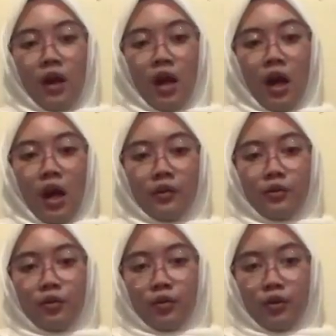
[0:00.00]
how
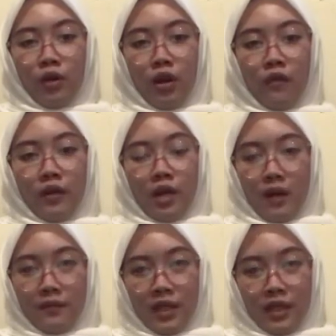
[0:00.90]
to
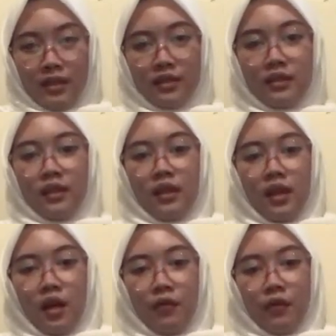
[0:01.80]
overcome this?
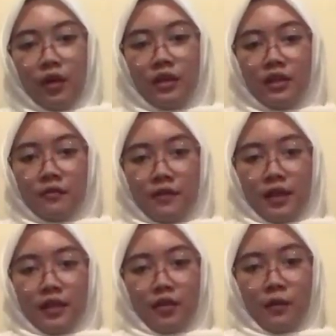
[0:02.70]
For the
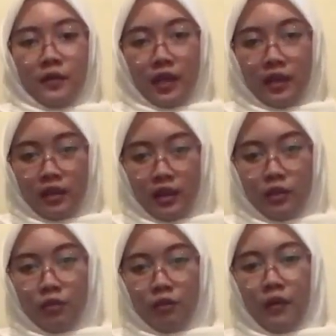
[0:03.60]
first obstacle,
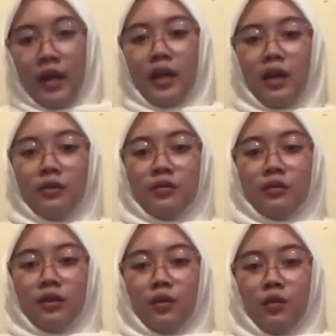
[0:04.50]
to find out
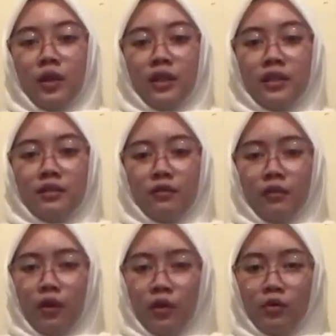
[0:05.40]
what is the
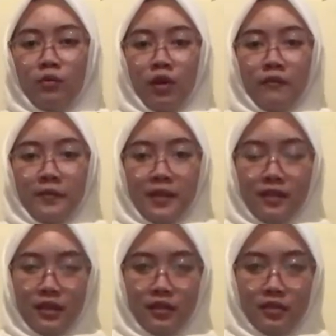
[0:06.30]
volume of
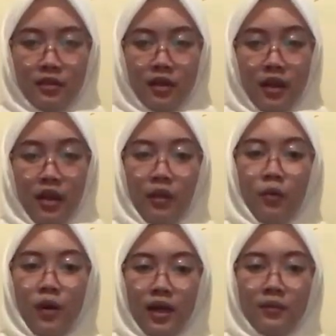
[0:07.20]
business and
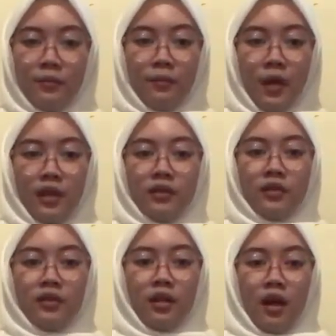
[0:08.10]
what part
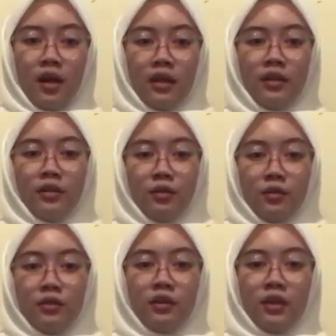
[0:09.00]
are included
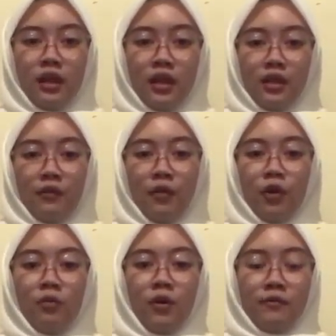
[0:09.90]
in the
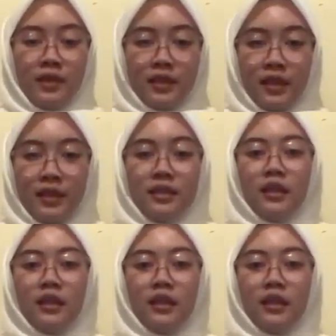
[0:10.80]
volume of business.